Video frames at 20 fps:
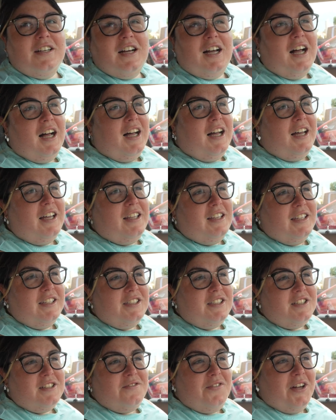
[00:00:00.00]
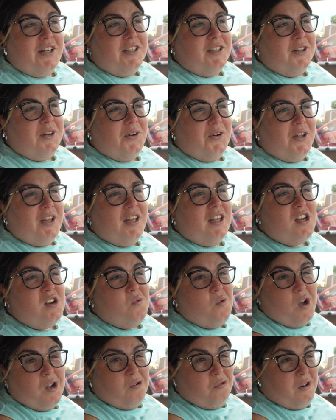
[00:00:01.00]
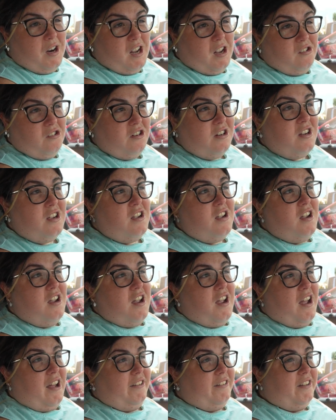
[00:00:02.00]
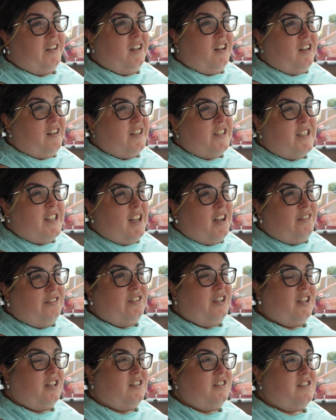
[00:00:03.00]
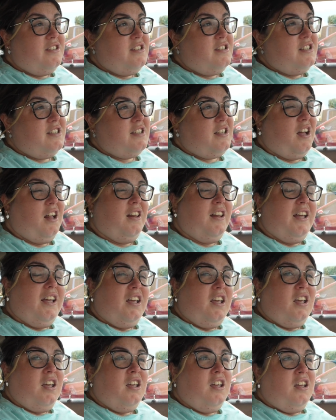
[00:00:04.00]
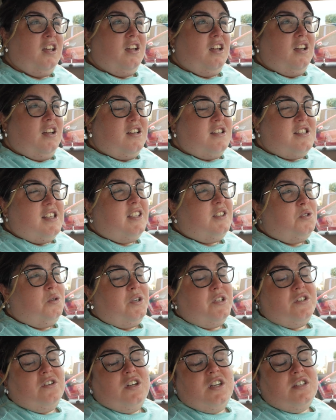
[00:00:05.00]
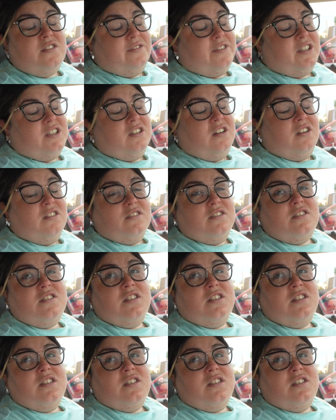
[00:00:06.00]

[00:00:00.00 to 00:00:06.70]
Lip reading: I think it's just fun to go in there and walk around and look at all the stuff because it's kind of like Toys R Us for adults.